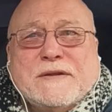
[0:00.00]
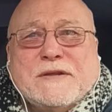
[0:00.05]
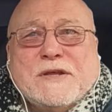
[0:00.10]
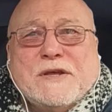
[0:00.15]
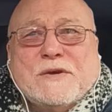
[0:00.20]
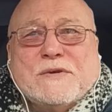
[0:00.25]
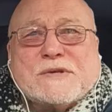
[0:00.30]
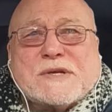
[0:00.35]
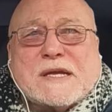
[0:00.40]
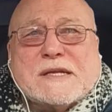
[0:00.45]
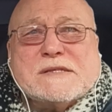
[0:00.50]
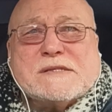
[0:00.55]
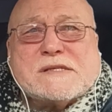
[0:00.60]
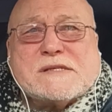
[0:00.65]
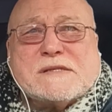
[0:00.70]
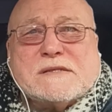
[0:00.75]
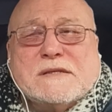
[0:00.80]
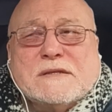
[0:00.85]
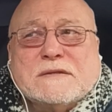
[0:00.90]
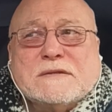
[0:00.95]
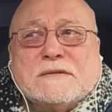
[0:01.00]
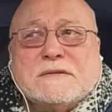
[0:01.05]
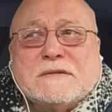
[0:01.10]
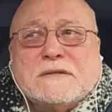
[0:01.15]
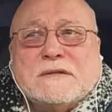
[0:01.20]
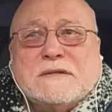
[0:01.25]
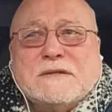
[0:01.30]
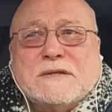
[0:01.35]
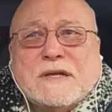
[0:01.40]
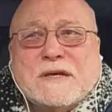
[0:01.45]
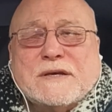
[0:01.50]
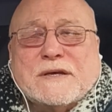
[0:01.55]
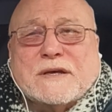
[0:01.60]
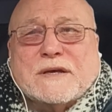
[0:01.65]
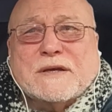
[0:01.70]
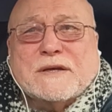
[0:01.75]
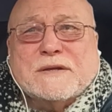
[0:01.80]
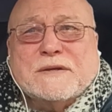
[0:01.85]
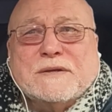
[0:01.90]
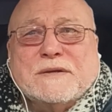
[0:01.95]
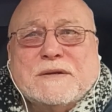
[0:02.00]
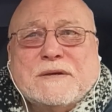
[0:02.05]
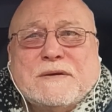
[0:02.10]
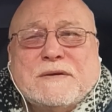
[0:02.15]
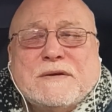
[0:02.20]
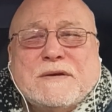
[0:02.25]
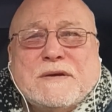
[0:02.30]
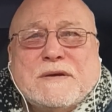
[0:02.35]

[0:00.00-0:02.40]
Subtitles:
you can still learn